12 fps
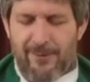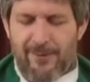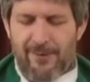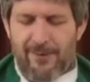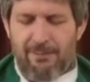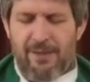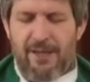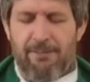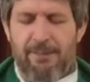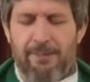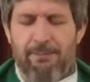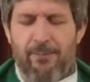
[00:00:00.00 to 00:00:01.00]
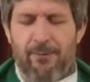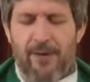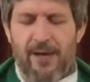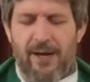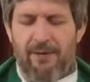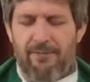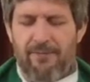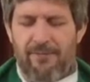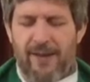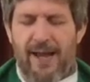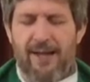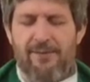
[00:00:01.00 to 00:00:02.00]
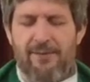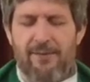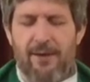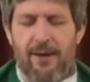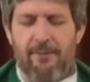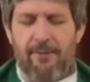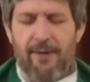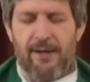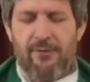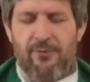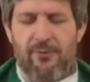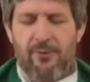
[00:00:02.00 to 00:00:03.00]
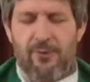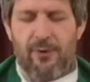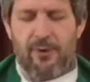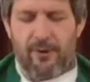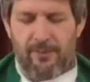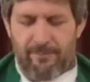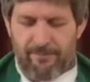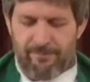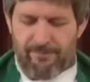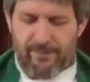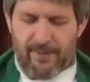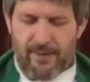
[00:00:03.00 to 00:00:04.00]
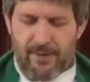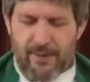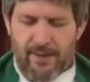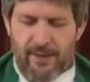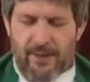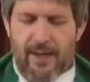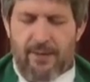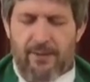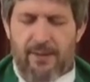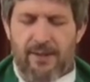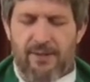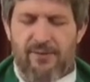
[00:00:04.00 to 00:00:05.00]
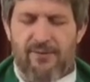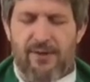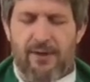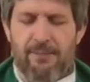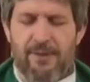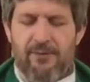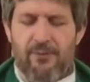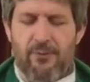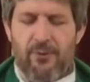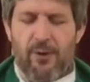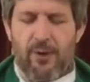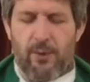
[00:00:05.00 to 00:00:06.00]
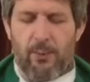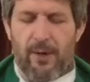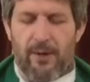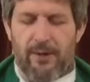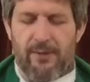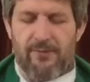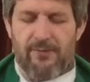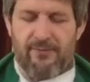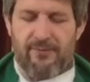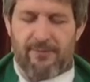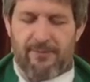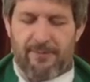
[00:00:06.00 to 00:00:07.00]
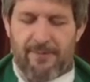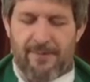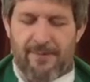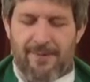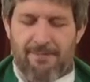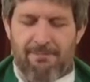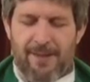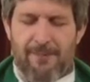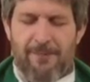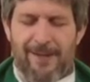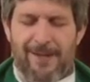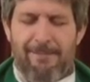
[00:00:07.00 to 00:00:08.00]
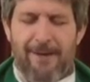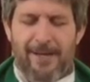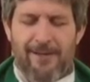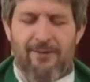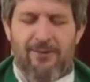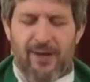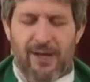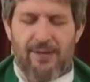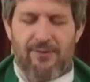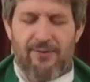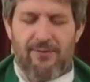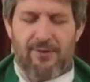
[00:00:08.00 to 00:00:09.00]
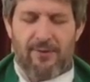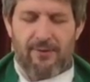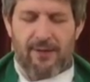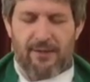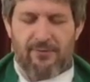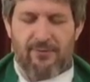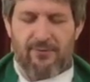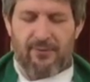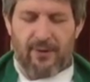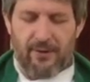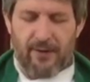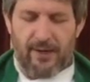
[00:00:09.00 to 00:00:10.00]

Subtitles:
that many people have had to tolerate too long. Now that it has come into our awareness, may we make the changes that are necessary